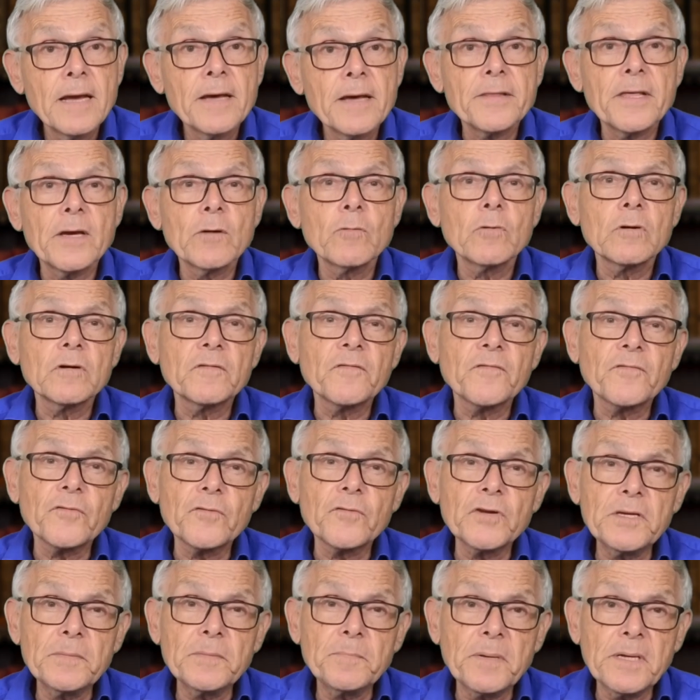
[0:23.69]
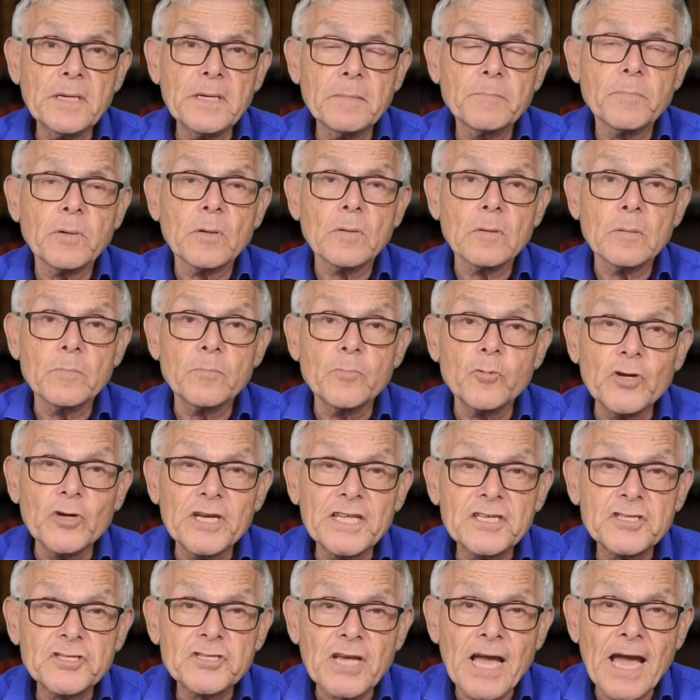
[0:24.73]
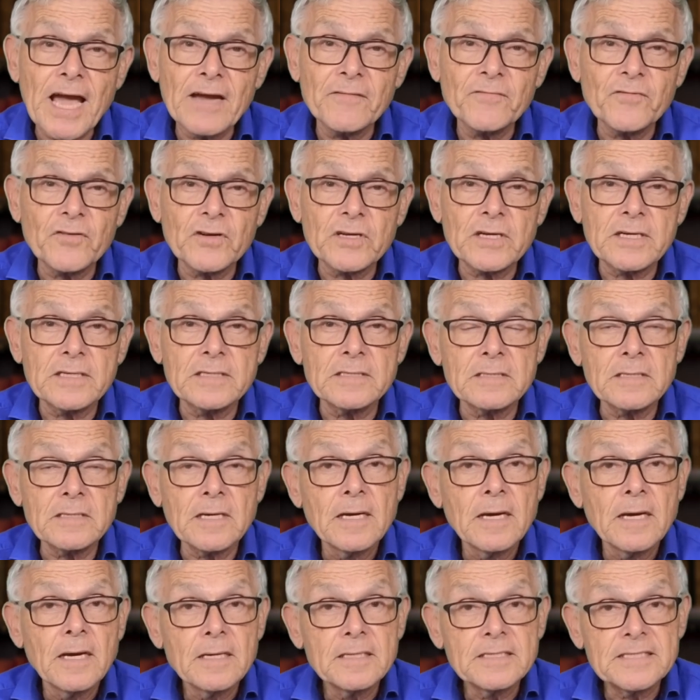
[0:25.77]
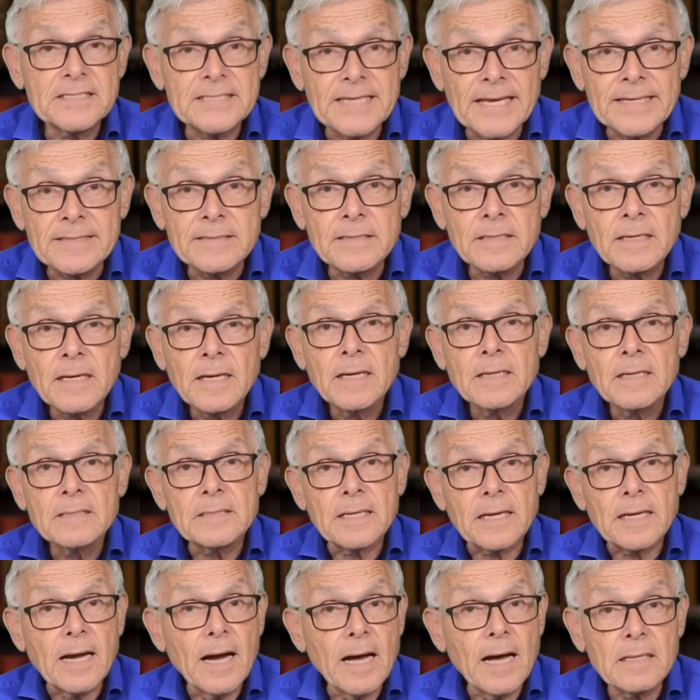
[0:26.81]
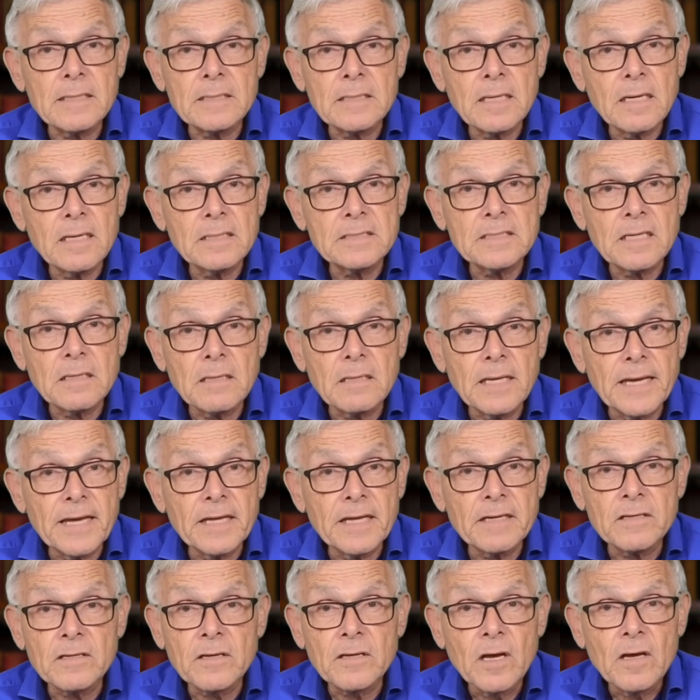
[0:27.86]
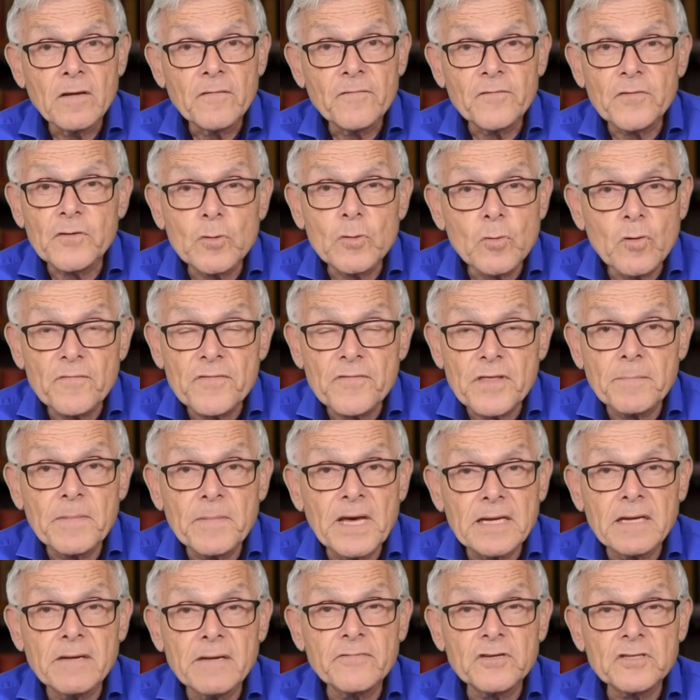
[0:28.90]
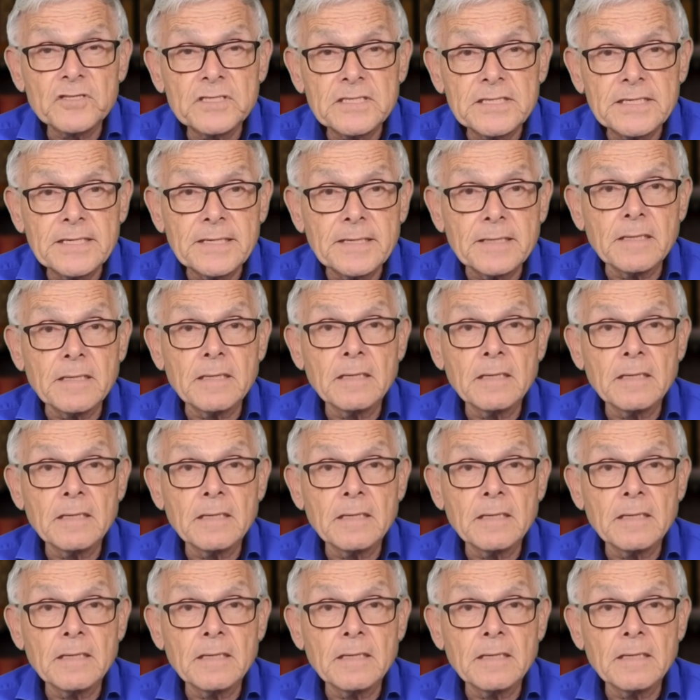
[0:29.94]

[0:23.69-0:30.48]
They were free people, British Africans, sent to colonize a land few of them had ever seen.